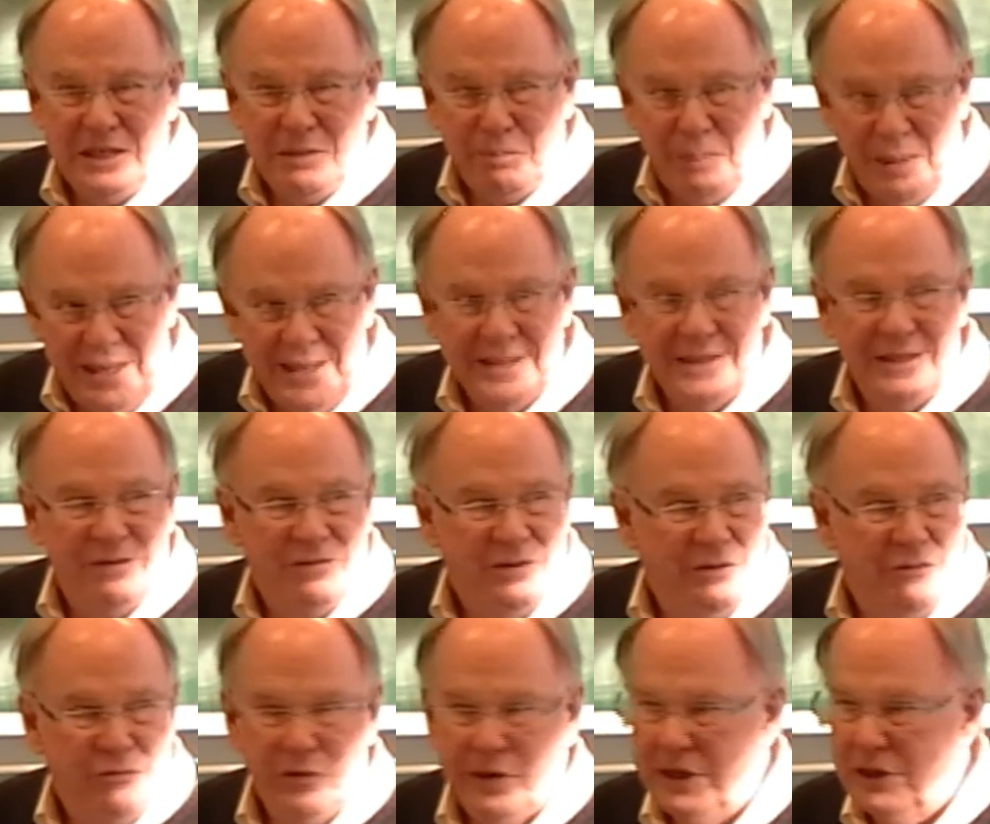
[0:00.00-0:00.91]
The
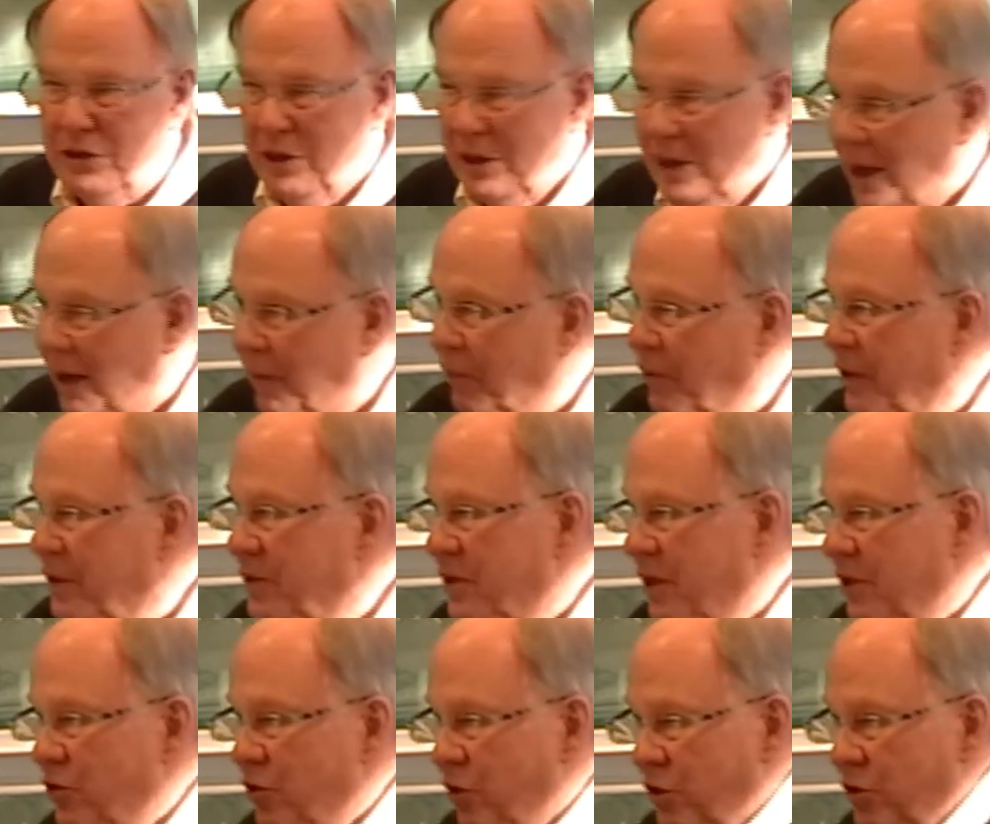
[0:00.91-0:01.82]
space of differential
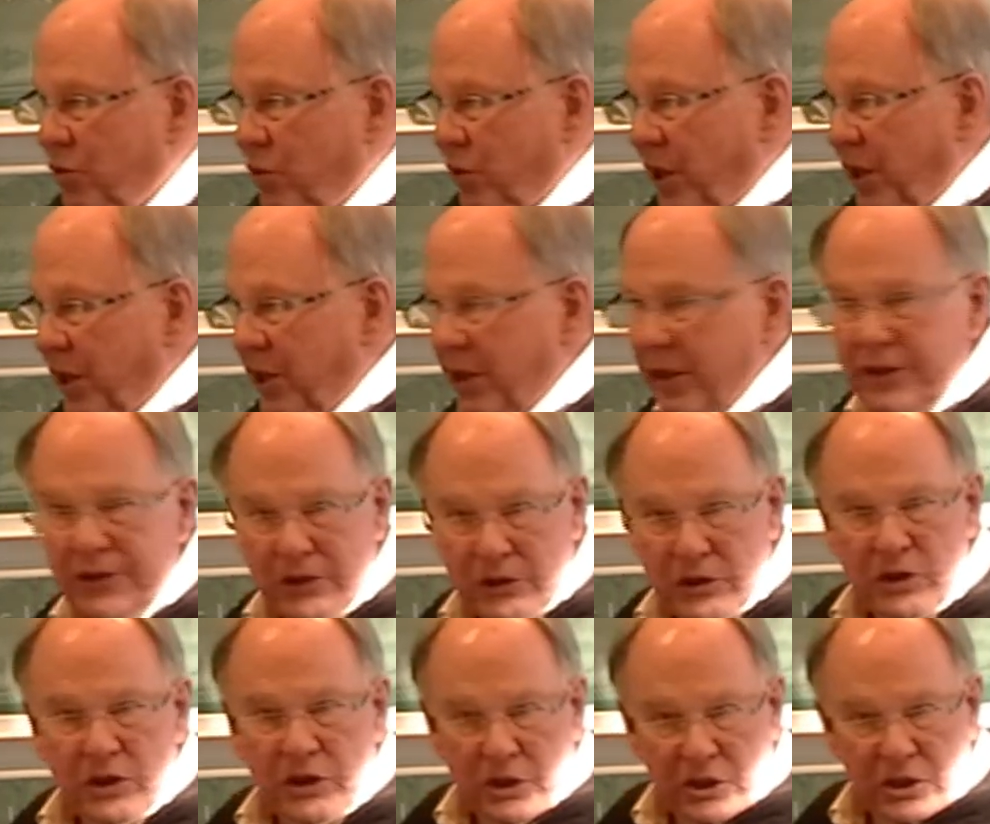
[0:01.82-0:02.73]
operators, I told you what it
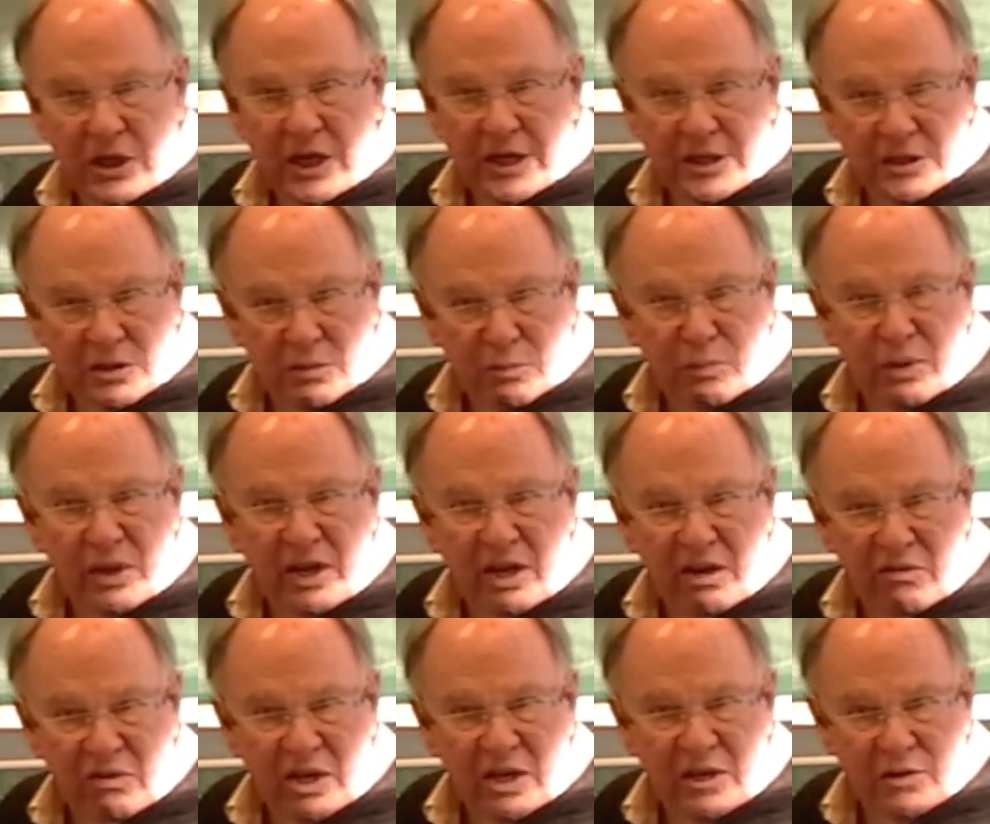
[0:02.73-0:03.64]
is, it just has to
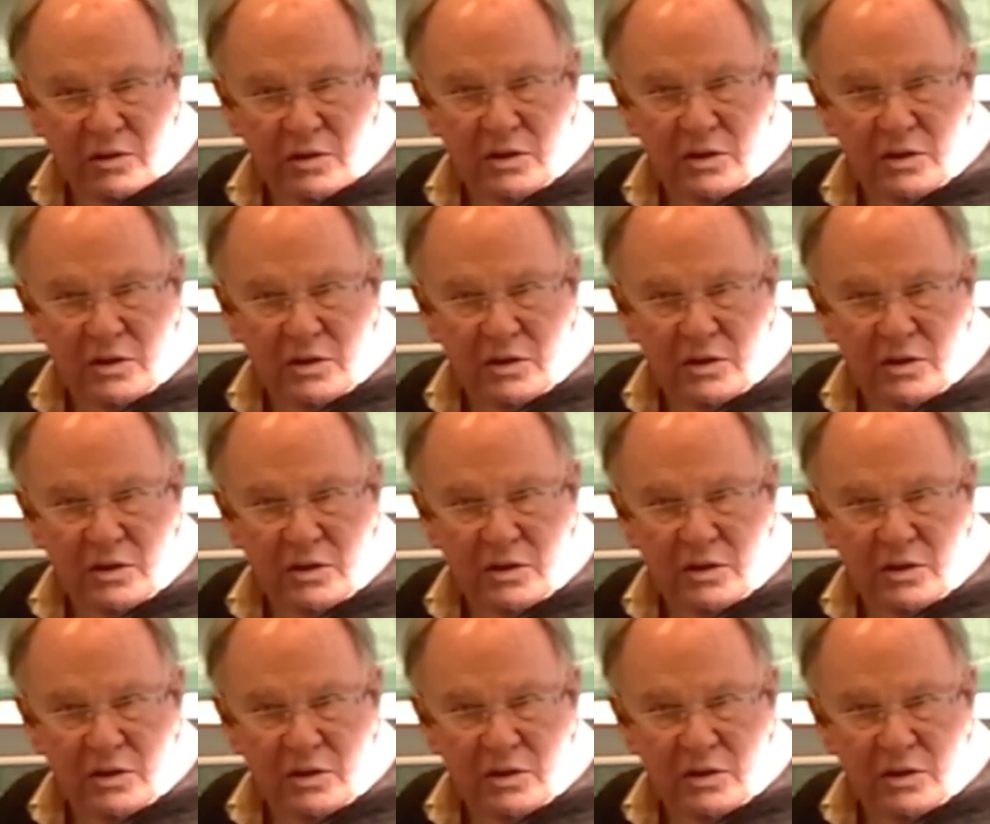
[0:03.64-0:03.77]
behave